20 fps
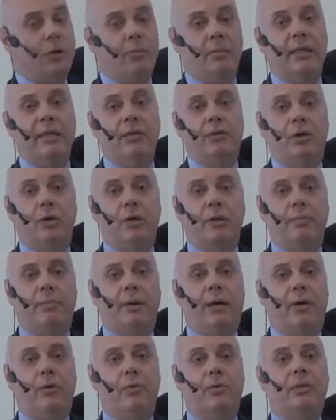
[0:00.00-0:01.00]
normally talk
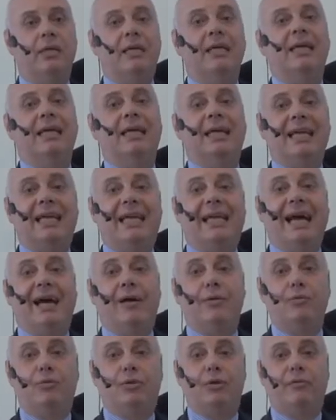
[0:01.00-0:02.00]
about the
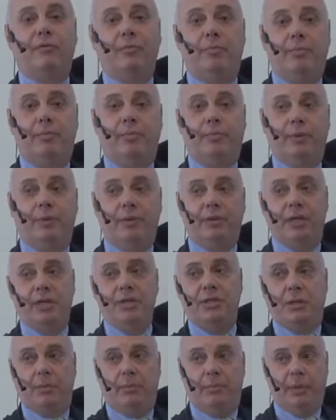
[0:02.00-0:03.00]
count of
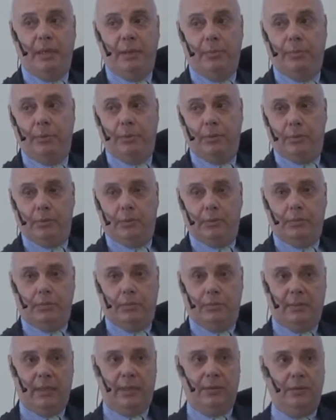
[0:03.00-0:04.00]
potential people
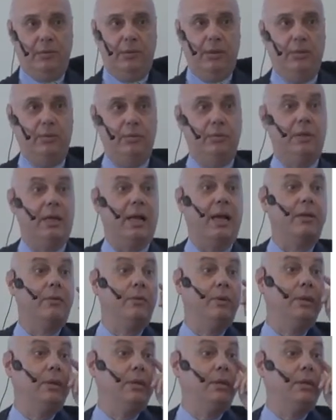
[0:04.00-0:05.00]
that you need to interact with.